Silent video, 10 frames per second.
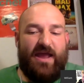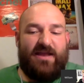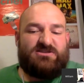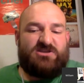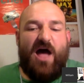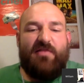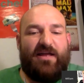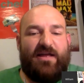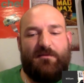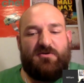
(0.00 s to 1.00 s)
It's not
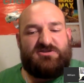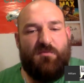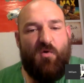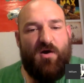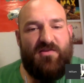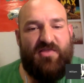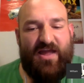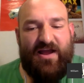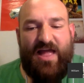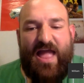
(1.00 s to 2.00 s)
like the most important
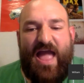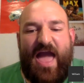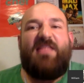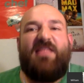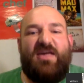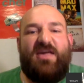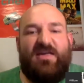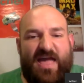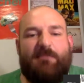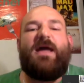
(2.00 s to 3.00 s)
thing. And I think
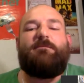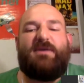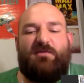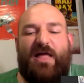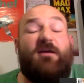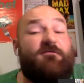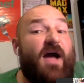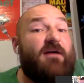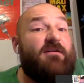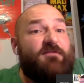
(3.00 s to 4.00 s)
that might be like if
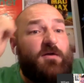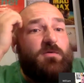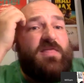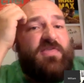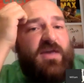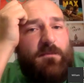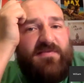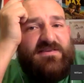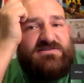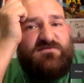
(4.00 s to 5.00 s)
I really think
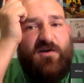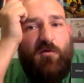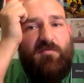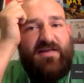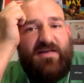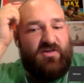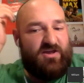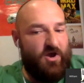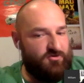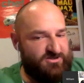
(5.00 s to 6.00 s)
about this film, like the
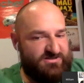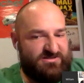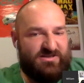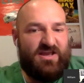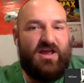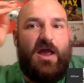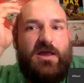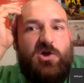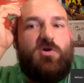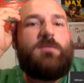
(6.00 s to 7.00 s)
ghosts,
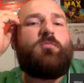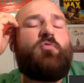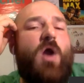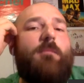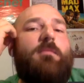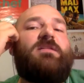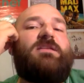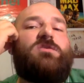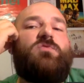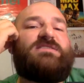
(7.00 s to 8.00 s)
you could probably
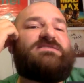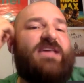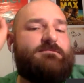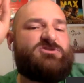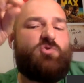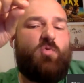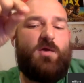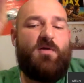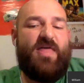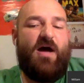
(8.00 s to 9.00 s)
do the same
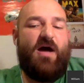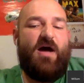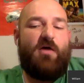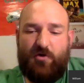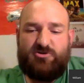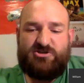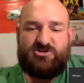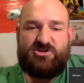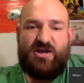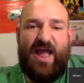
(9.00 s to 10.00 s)
story without the
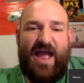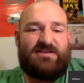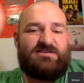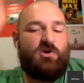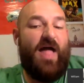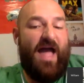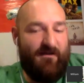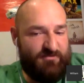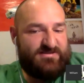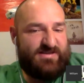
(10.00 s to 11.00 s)
ghosts and still
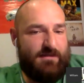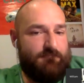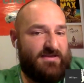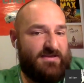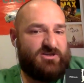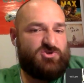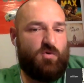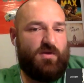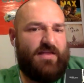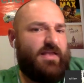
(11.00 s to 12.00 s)
have the same basic storyline.